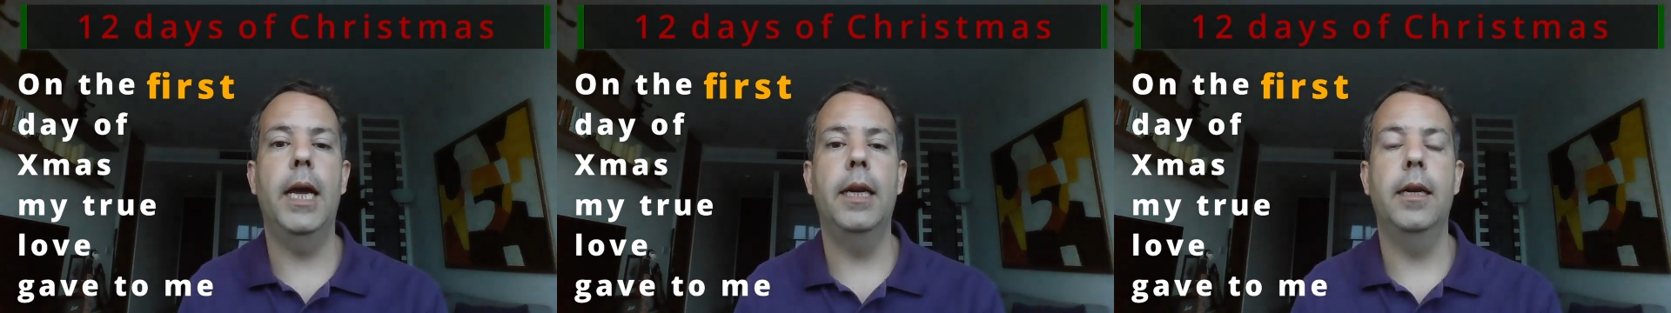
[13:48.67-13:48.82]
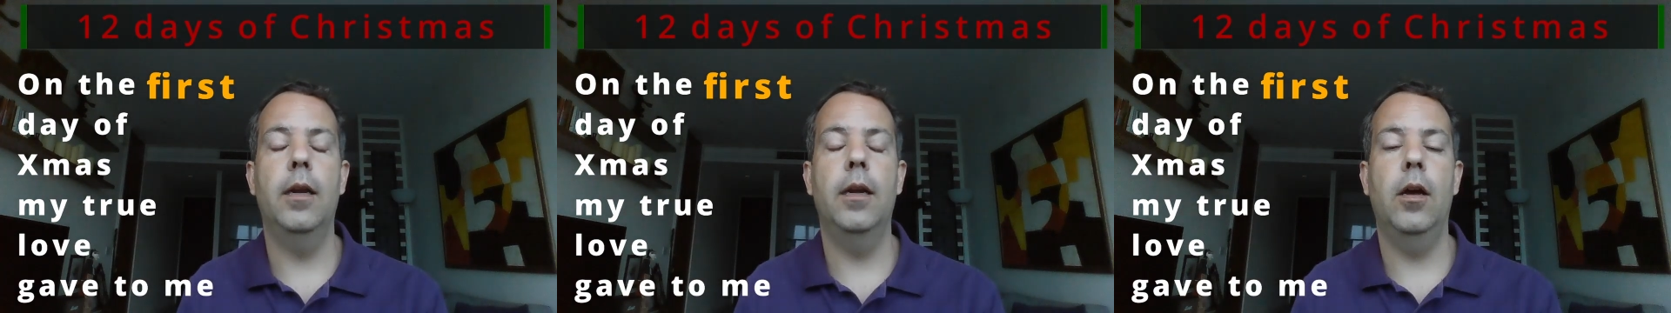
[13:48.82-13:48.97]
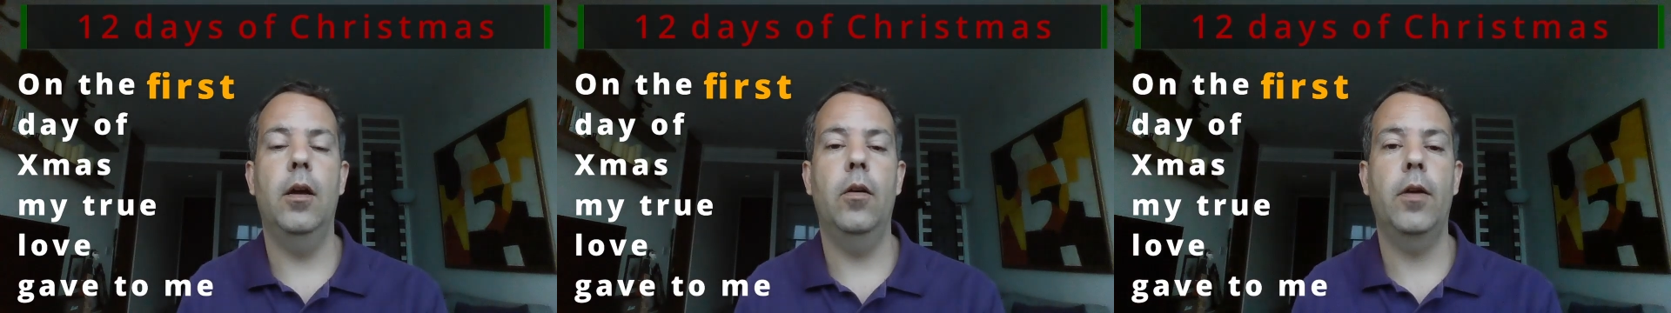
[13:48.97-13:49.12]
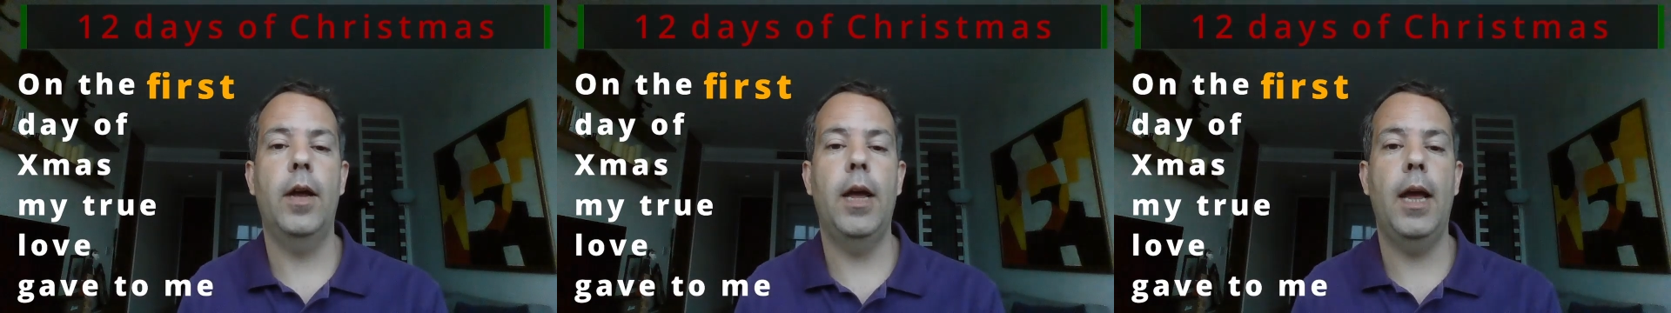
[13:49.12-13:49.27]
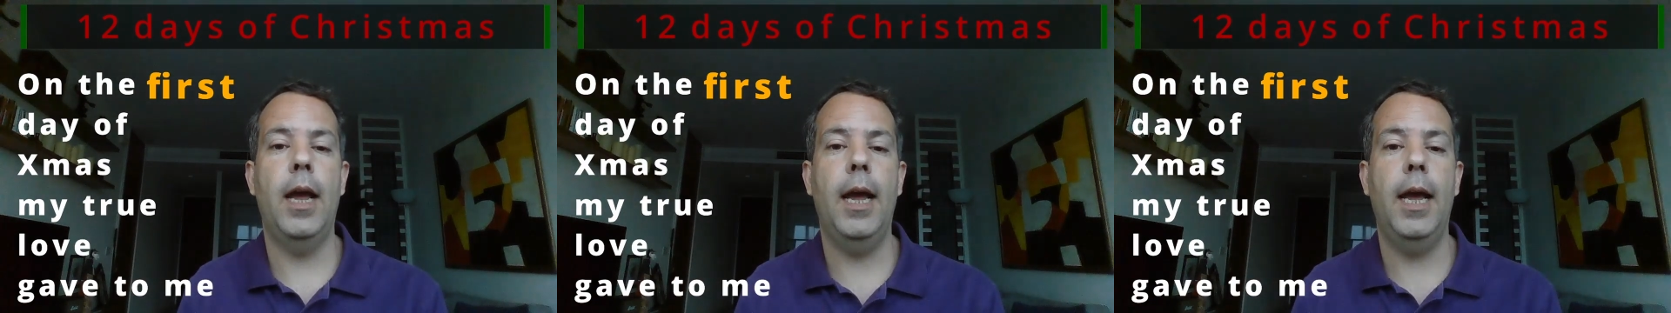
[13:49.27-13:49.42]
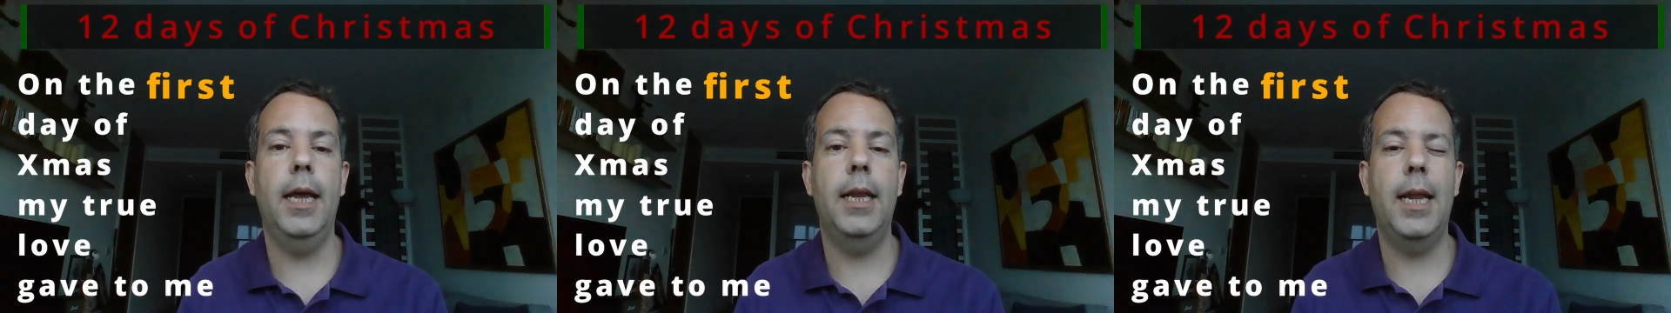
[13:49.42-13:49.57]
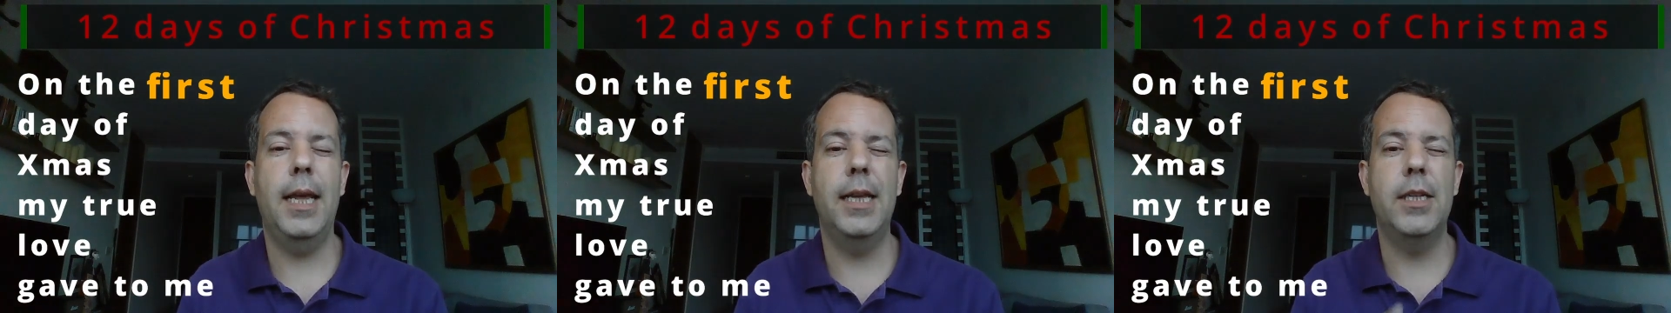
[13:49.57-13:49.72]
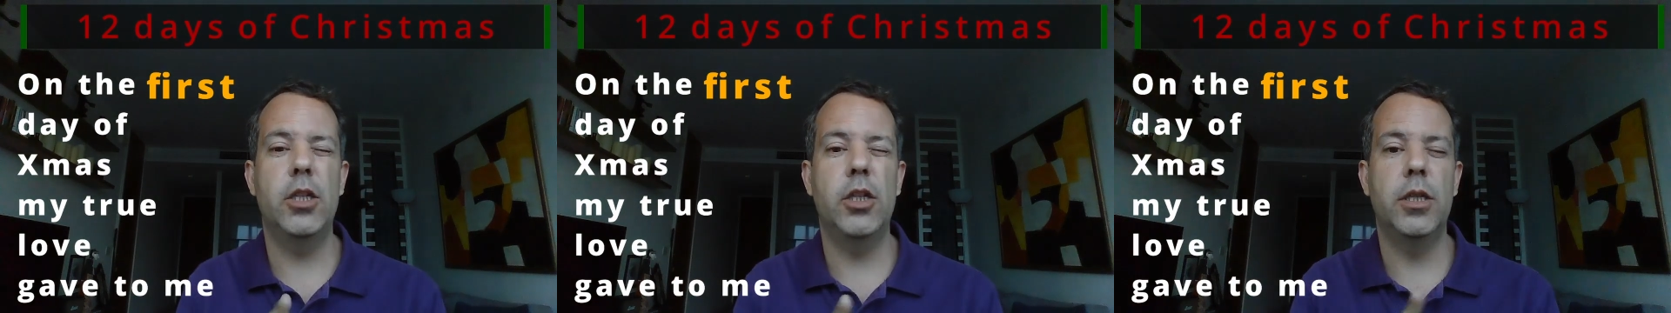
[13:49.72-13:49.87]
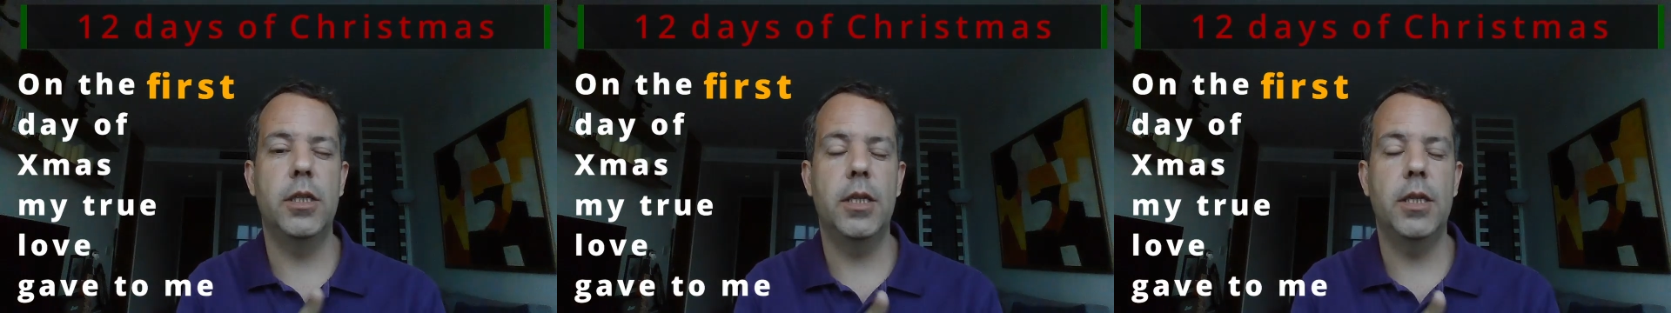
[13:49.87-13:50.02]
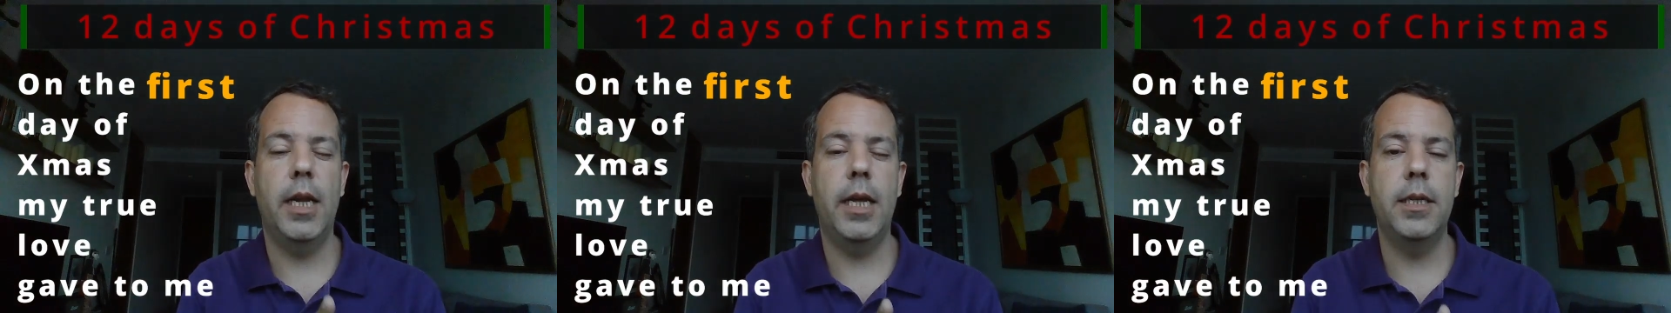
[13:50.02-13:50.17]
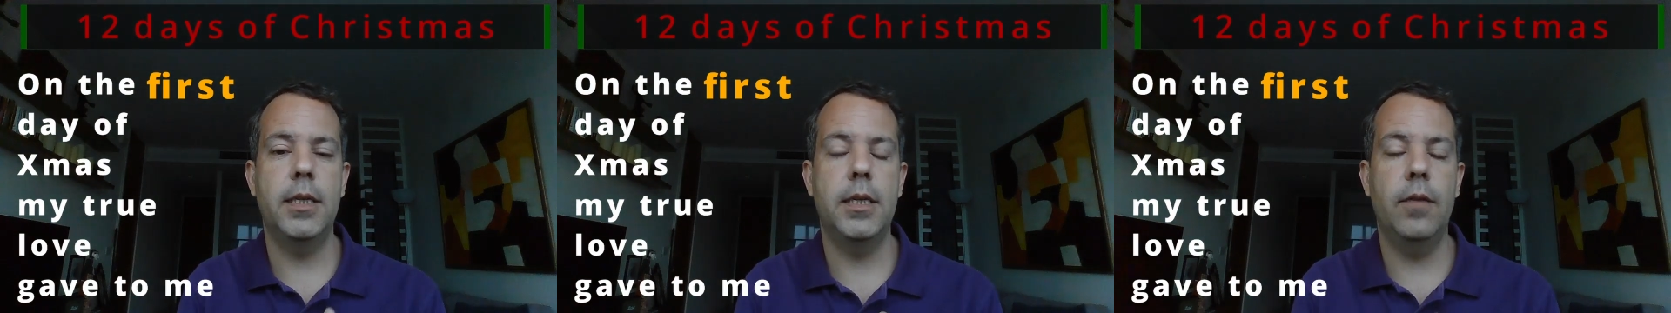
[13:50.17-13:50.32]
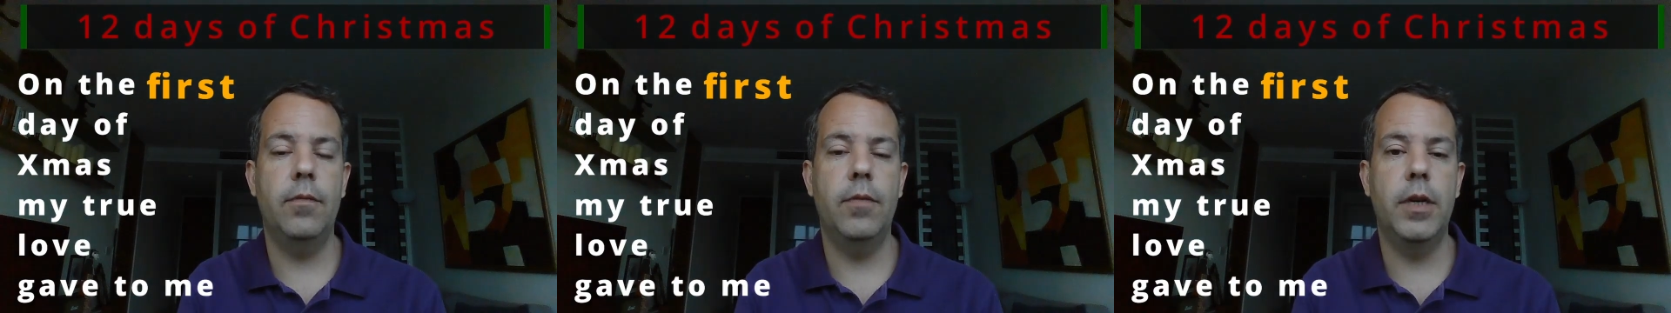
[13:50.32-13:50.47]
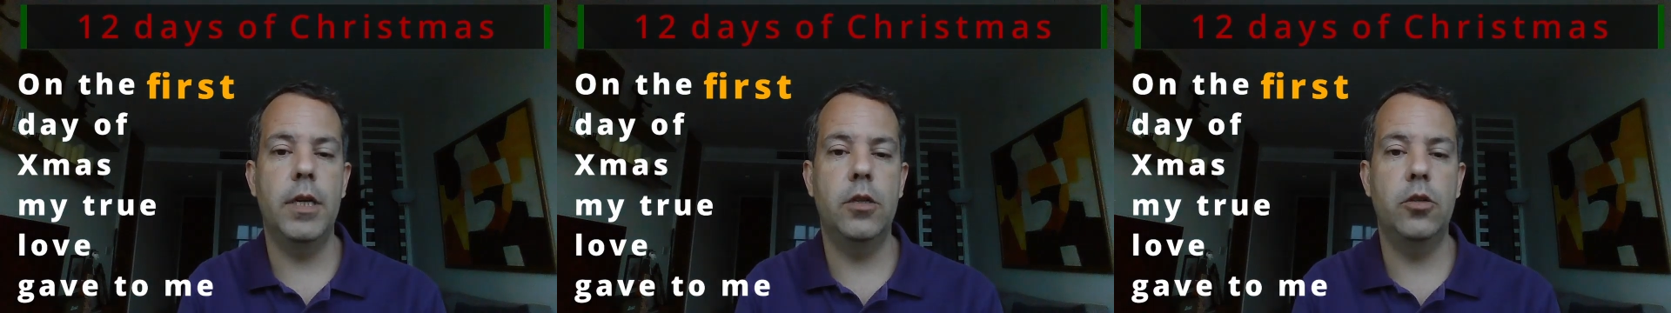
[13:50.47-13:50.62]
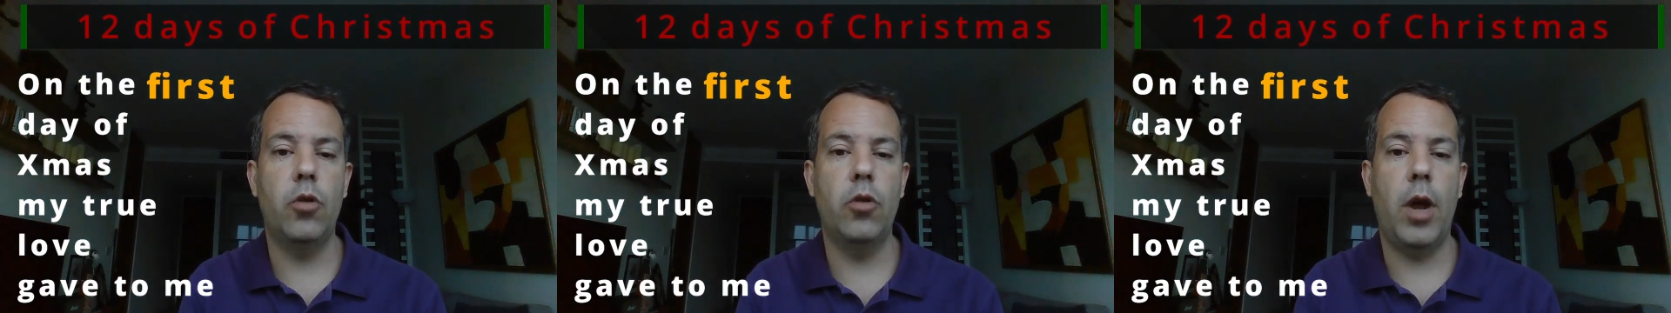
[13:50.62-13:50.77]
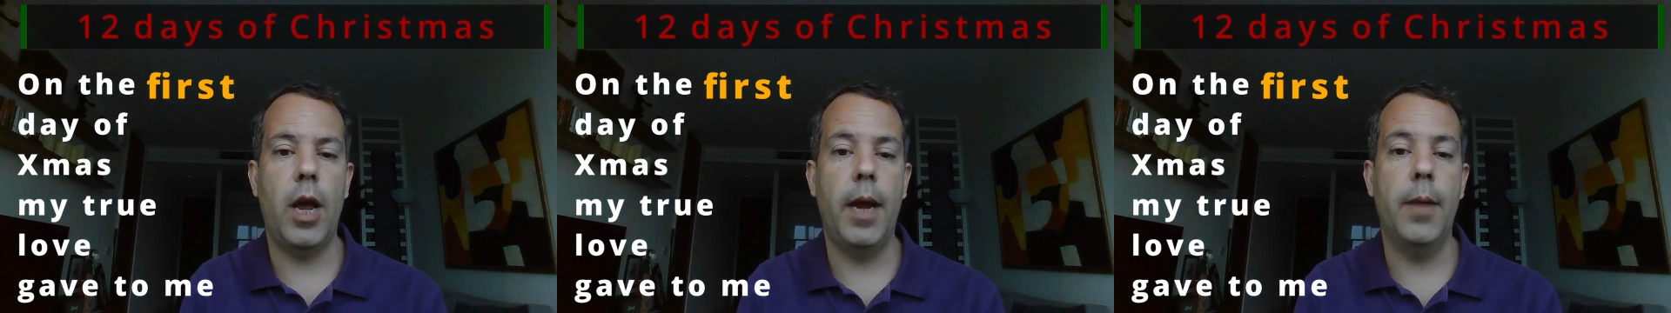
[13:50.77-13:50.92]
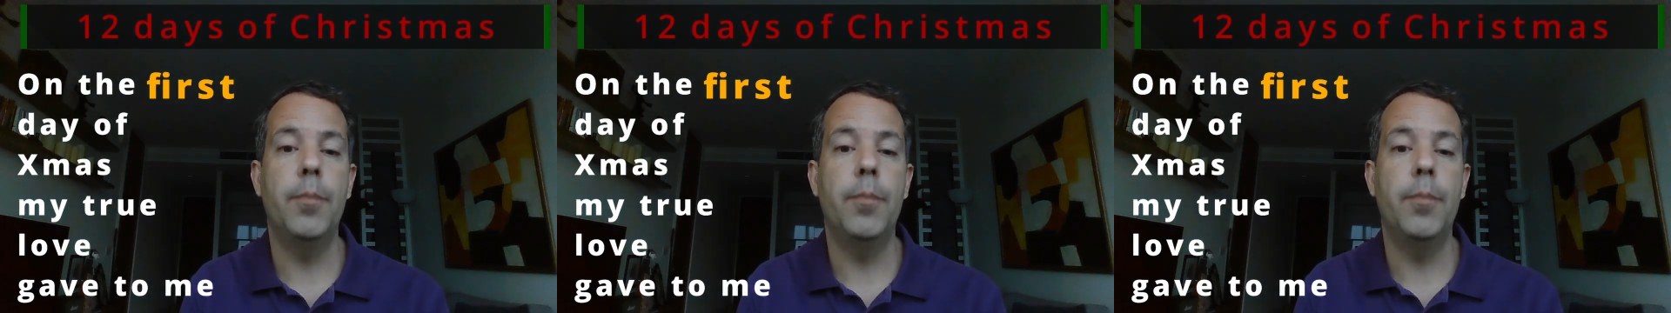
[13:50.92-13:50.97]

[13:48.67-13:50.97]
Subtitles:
Okay, let's give it a try.